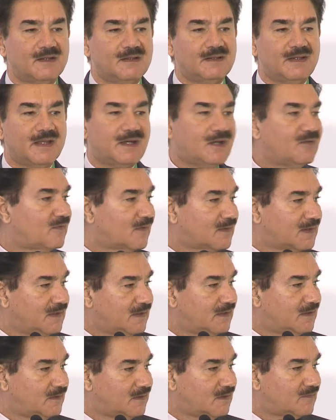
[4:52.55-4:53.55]
There is a
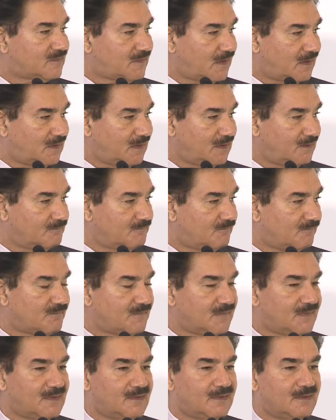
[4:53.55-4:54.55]
clear understanding.
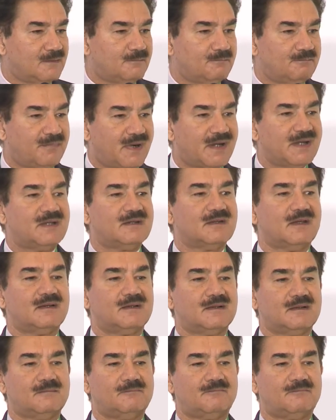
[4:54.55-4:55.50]
But